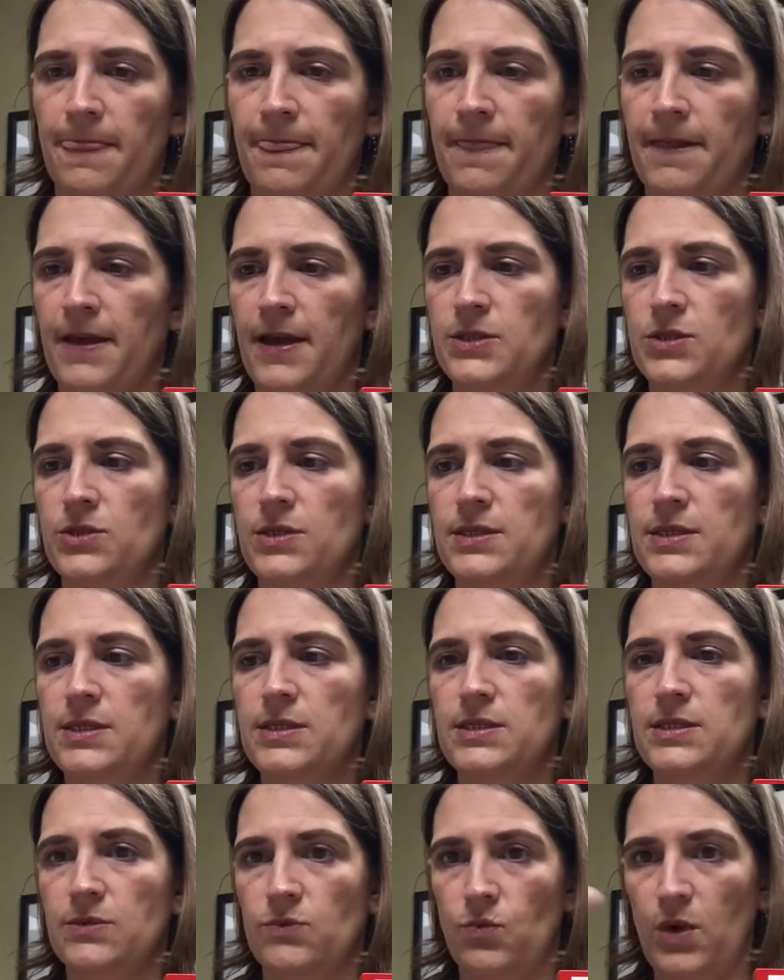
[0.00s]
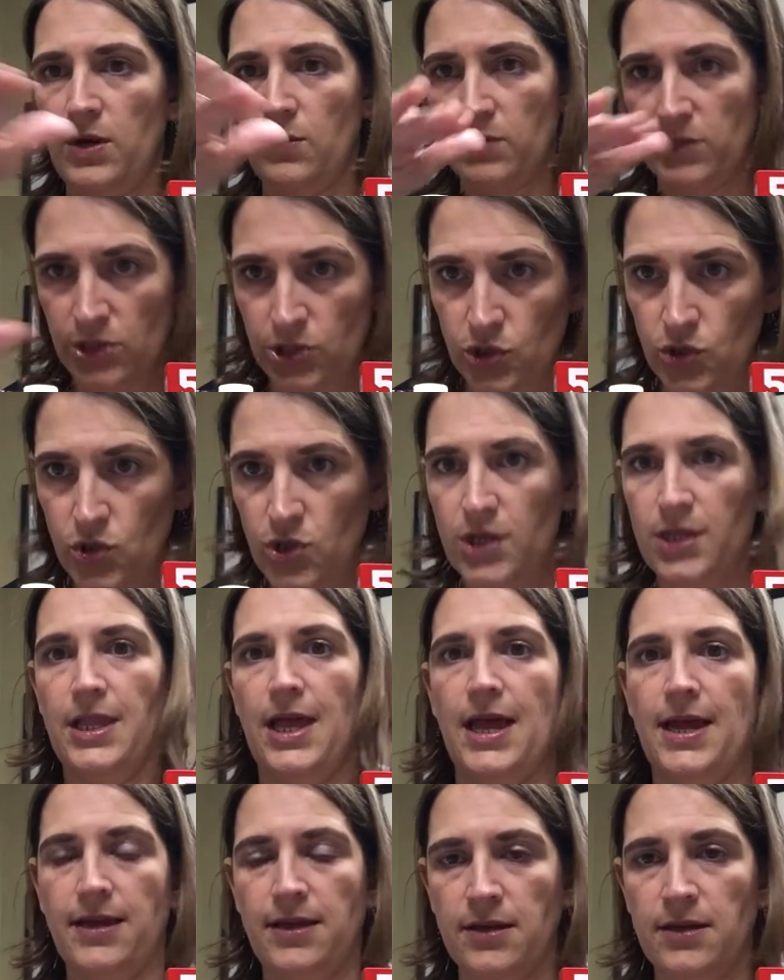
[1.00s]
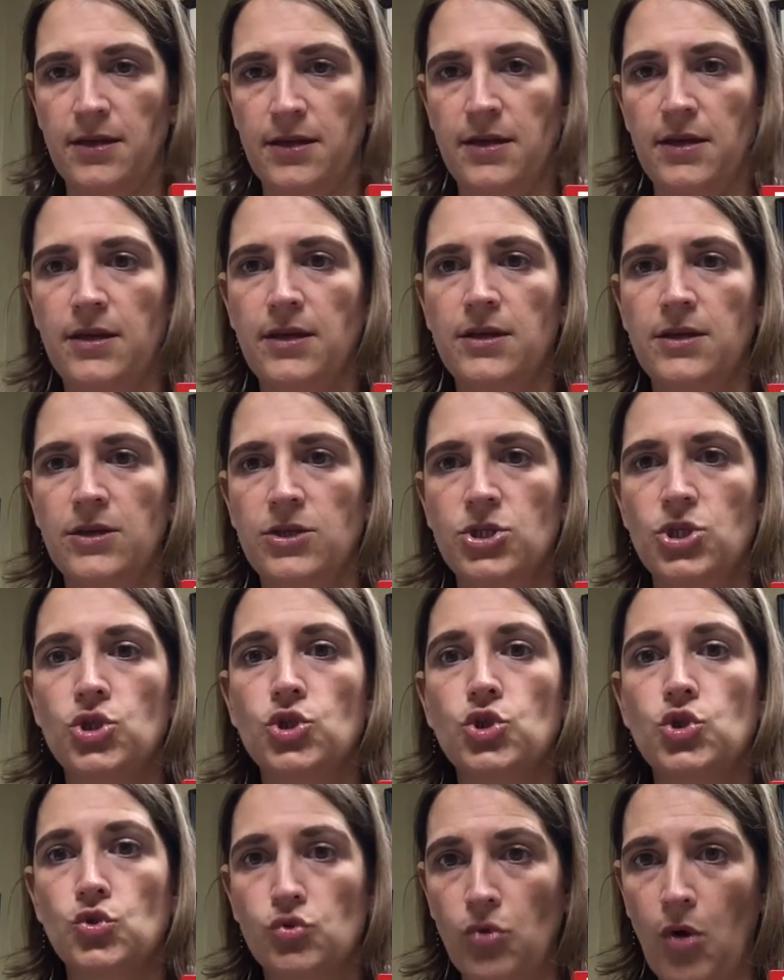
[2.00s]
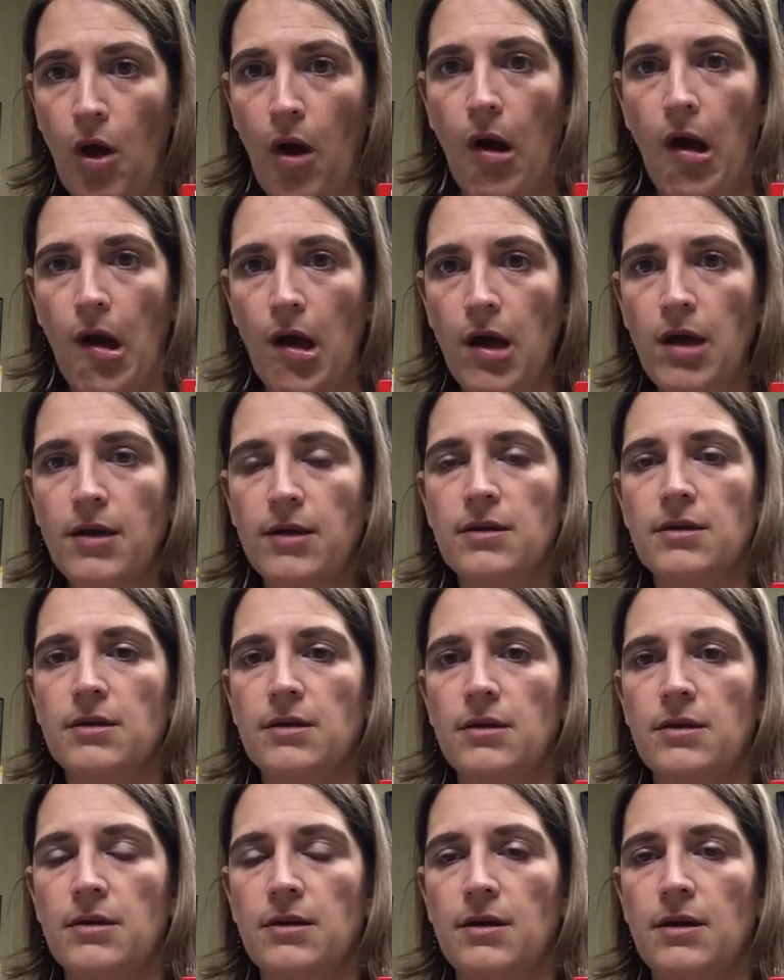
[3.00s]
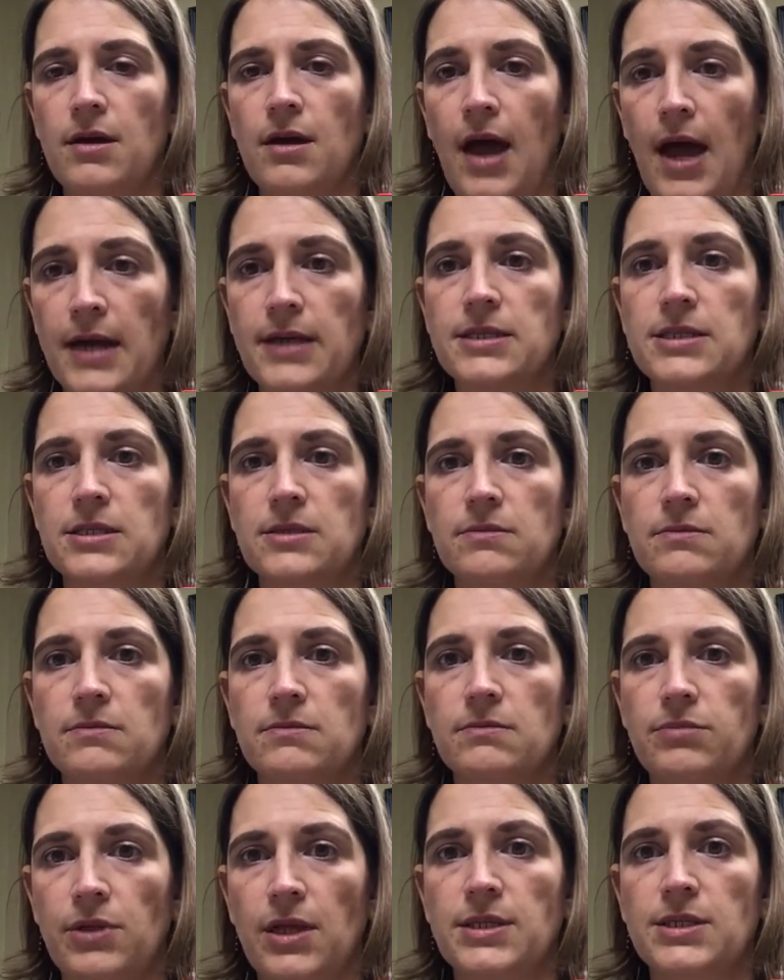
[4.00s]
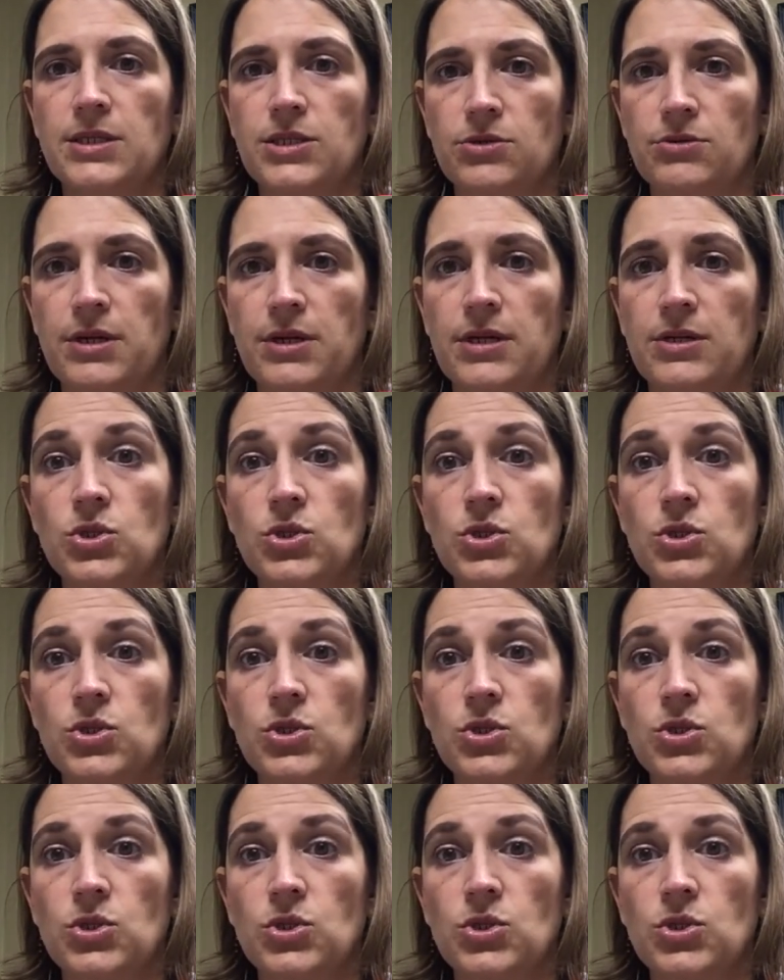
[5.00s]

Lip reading: Okay, so this is what it would look like to draw x plus 3